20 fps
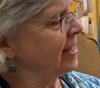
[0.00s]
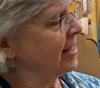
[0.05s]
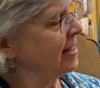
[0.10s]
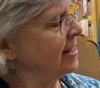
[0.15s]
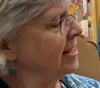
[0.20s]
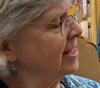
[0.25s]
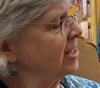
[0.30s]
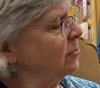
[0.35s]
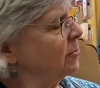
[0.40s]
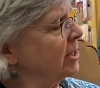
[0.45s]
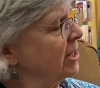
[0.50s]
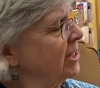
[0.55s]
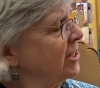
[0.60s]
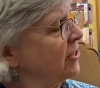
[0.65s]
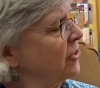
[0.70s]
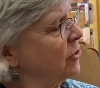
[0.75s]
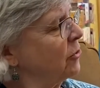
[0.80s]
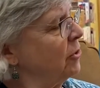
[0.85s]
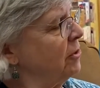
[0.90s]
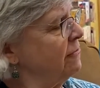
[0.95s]
This one's
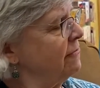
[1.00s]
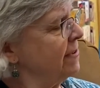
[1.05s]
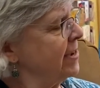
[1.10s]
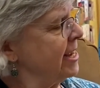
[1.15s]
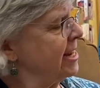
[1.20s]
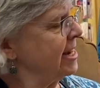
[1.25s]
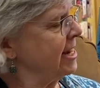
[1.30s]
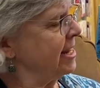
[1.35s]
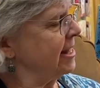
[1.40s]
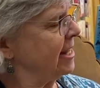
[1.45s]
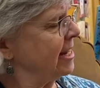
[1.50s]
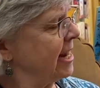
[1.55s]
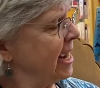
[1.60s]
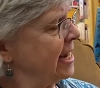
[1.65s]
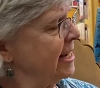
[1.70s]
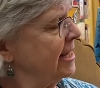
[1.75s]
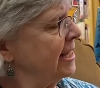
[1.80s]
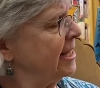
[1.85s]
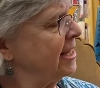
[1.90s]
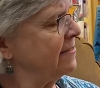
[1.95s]
Thorfinn the
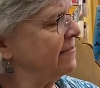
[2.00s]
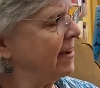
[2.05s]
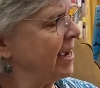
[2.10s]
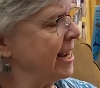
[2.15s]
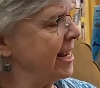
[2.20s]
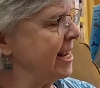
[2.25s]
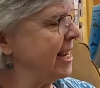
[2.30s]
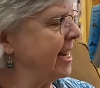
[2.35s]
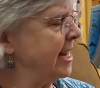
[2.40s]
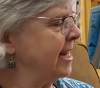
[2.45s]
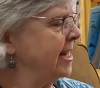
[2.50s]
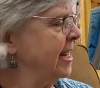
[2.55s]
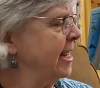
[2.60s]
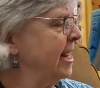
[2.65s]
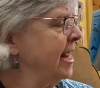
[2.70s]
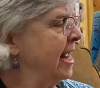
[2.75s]
Nicest Viking